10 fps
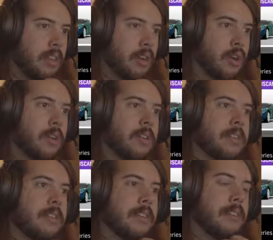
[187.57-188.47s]
earn
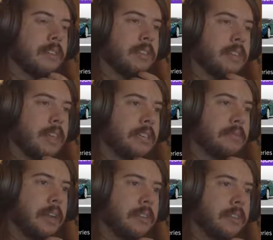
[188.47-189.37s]
6 clean
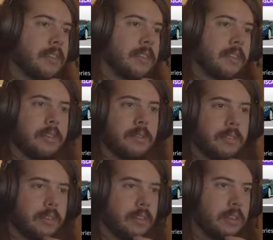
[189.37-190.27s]
racing
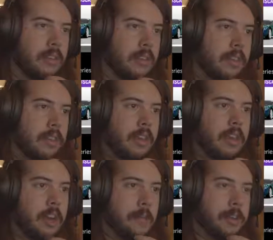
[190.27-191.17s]
skills
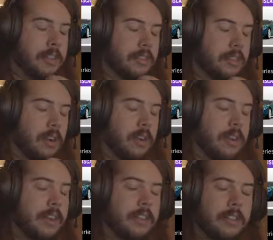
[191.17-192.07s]
in this car.
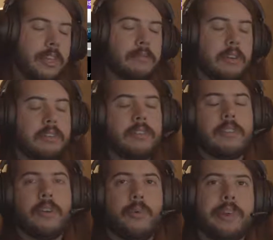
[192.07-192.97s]
And a clean racing
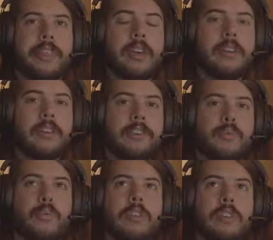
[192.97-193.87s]
skill, what that is
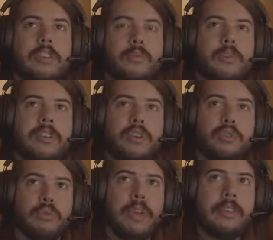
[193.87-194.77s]
when
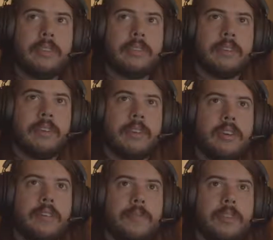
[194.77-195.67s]
you race
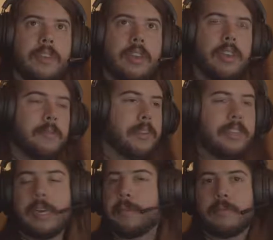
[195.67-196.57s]
any
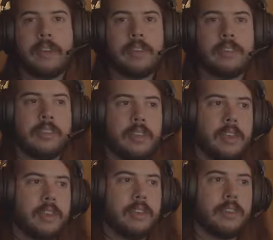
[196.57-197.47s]
type of race
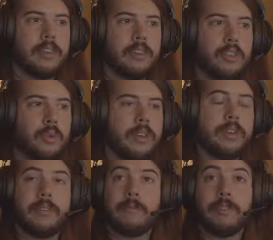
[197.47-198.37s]
and you do it
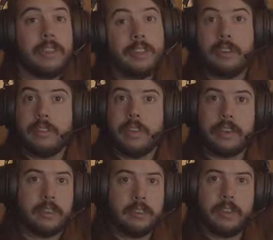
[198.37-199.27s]
cleanly,
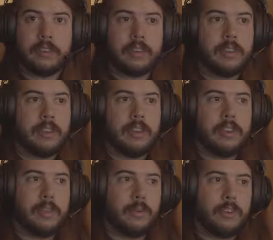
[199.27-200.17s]
like it says,
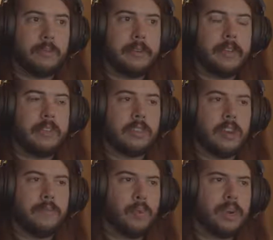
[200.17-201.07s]
which means
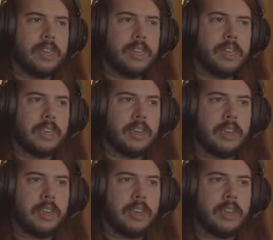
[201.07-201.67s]
avoiding